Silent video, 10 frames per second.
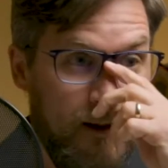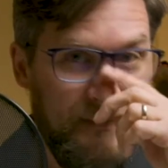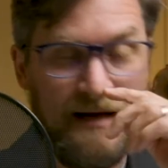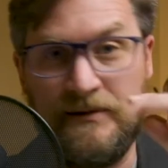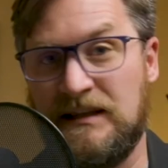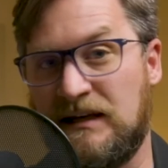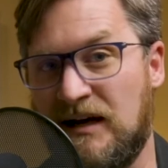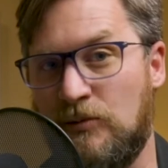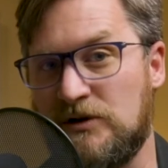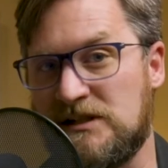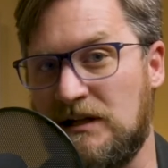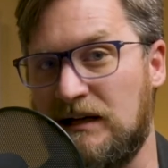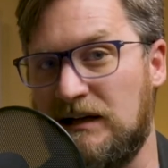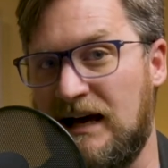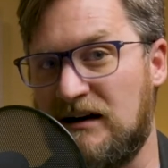Maybe the camera's
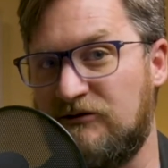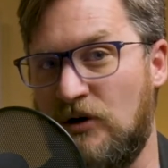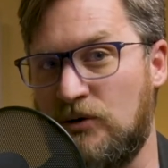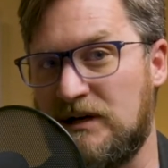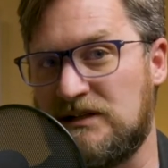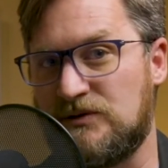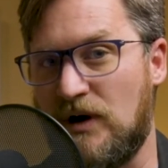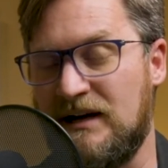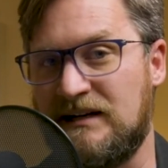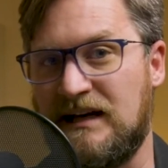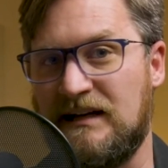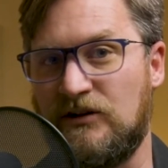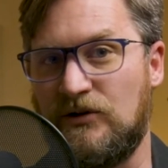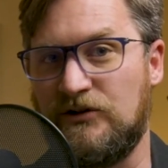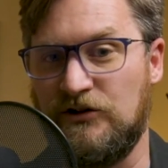slightly out of focus, right? And
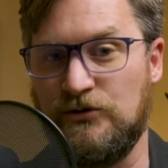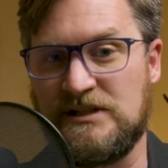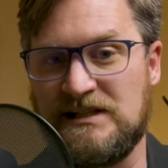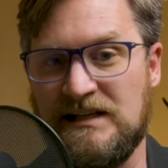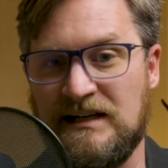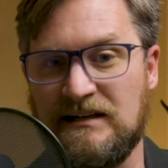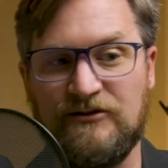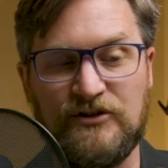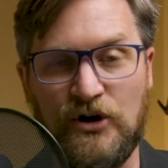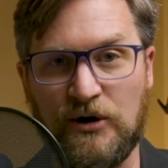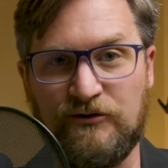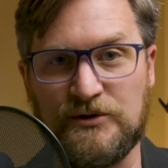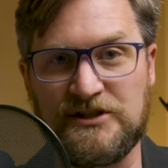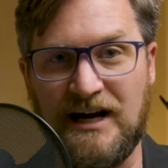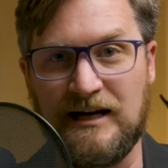you see it, the
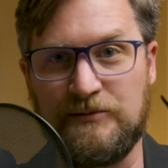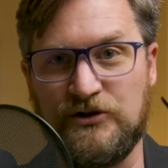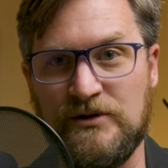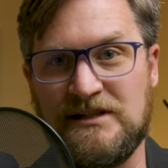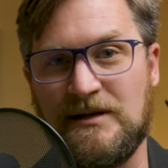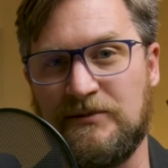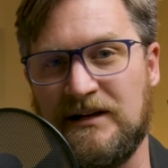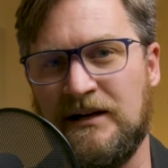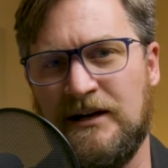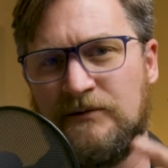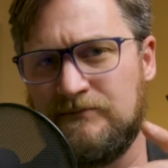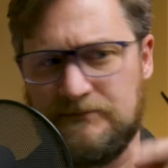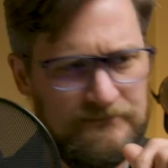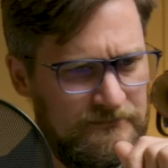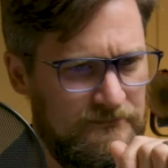photographer's tied up doing something.
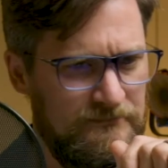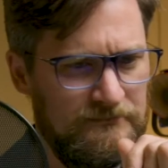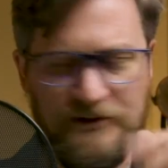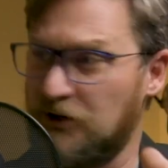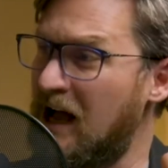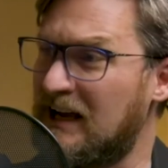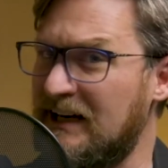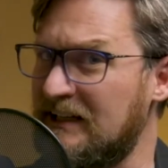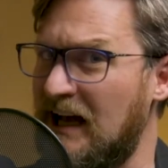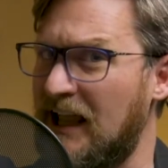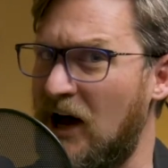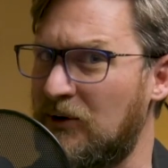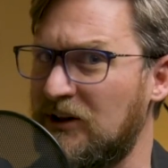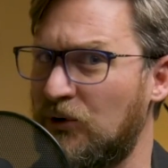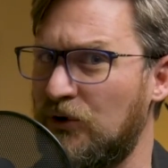You're not going to yell out
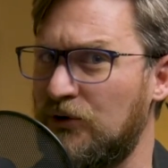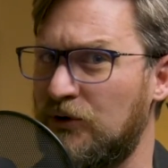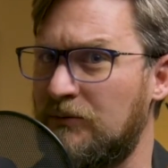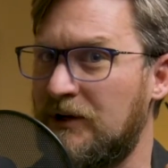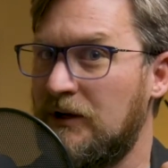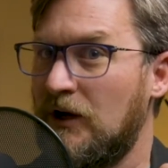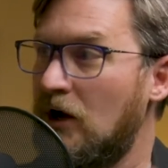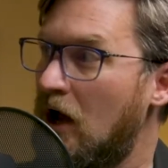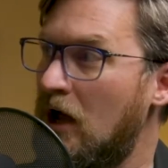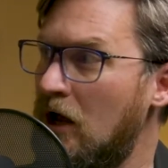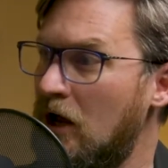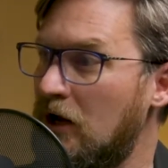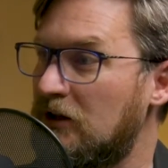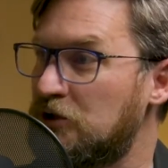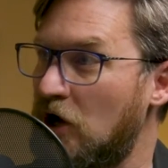in the room,
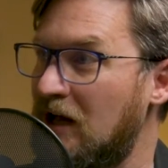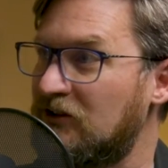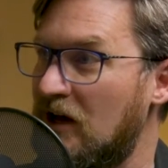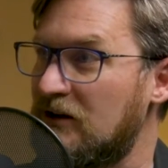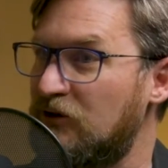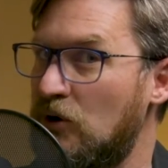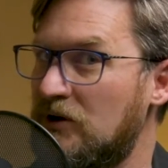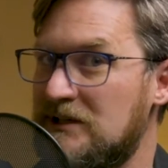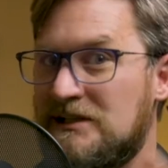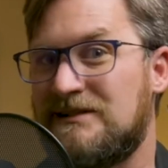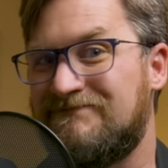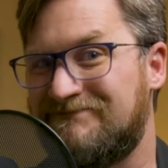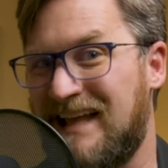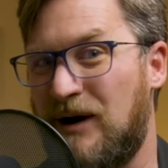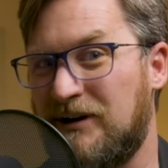"Hey, the shot's out of focus."
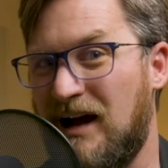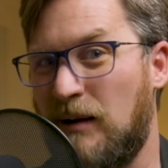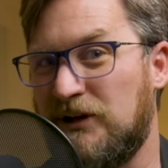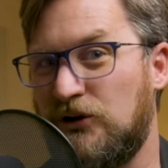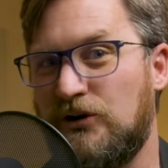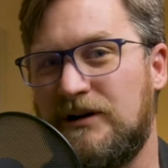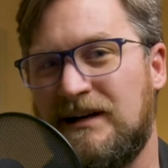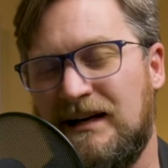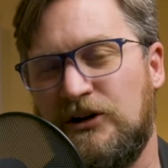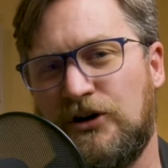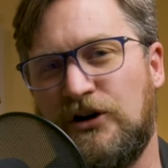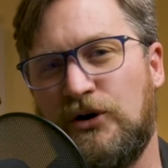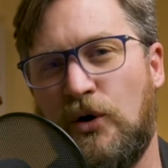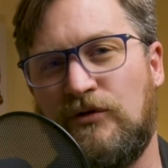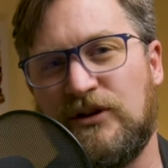That would not be good. You're going to
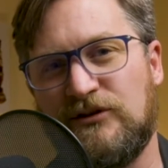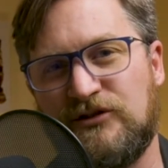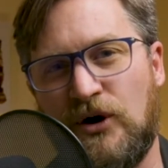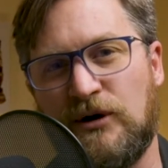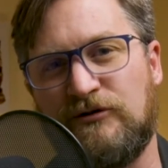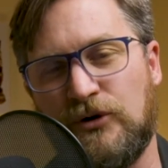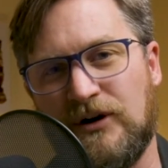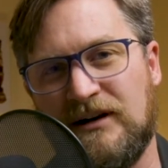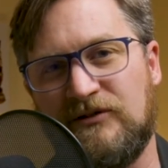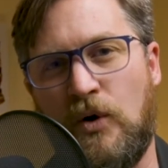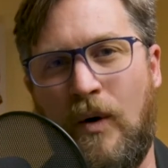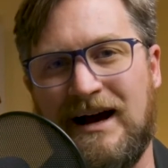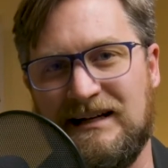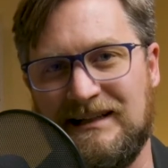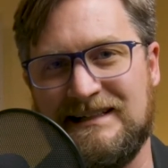go over to the photographer and
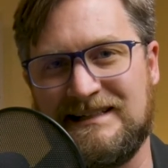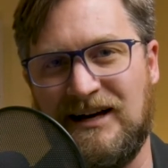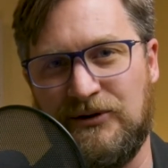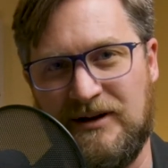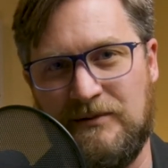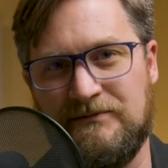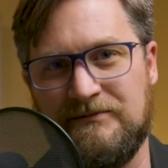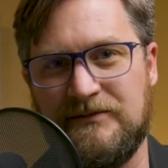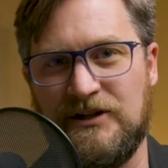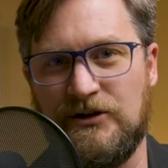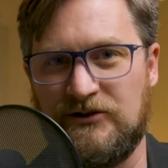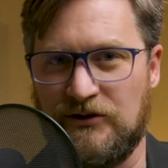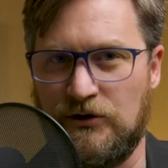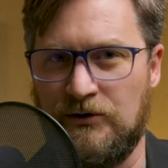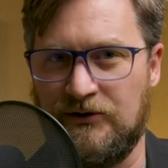quietly tell them, it's a
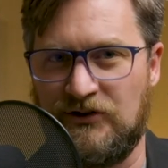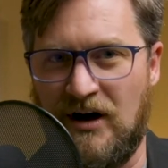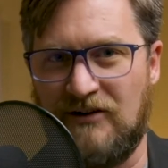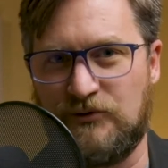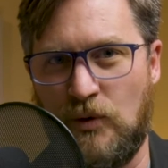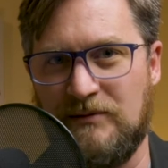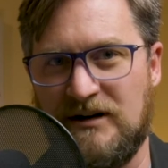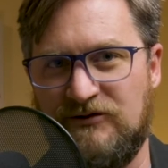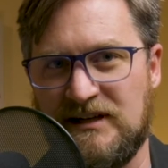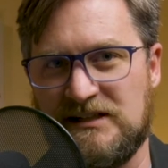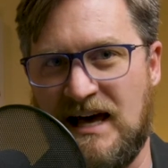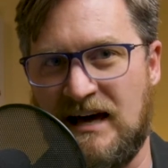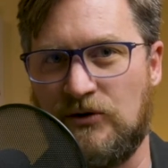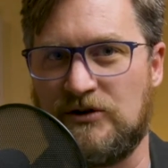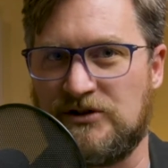little soft. Want me to fix
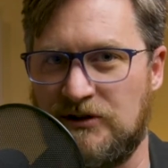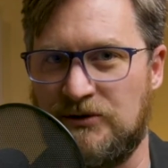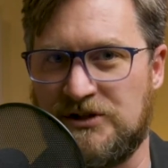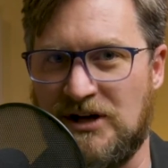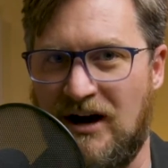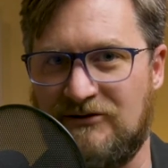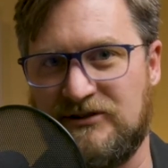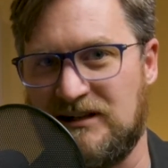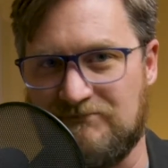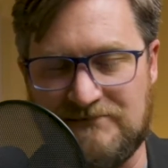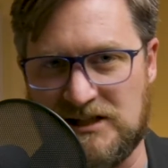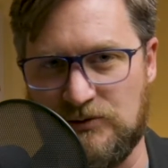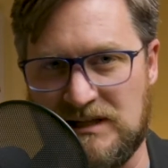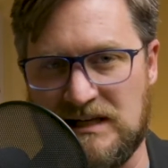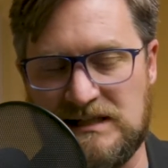that? Or it's a little soft, and see
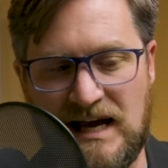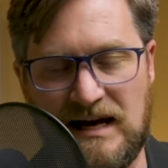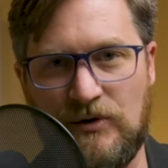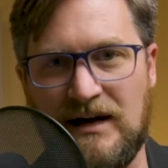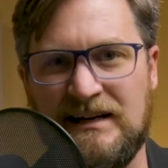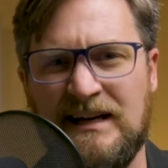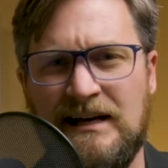what they say, right?